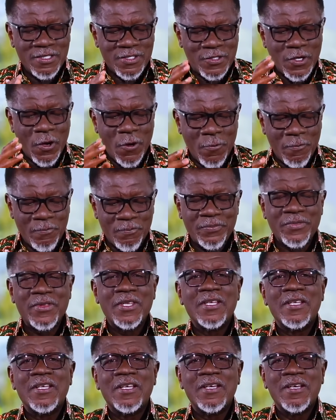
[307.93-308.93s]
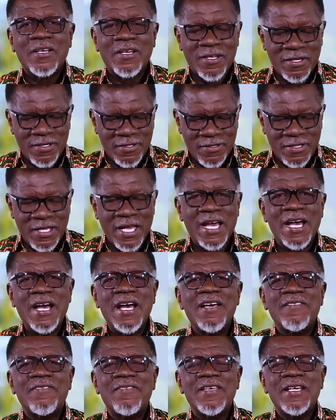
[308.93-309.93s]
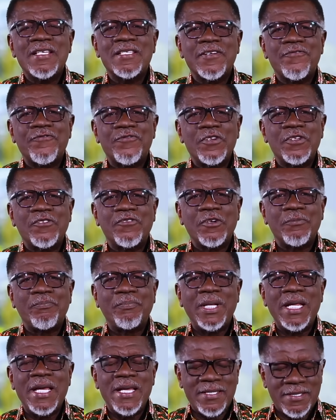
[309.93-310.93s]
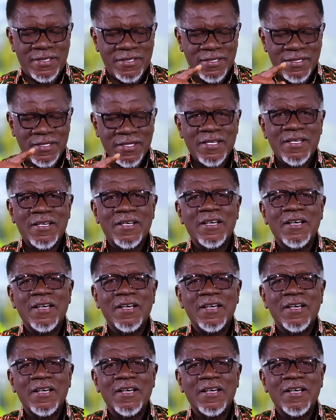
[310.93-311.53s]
So The earth is a fruitful place.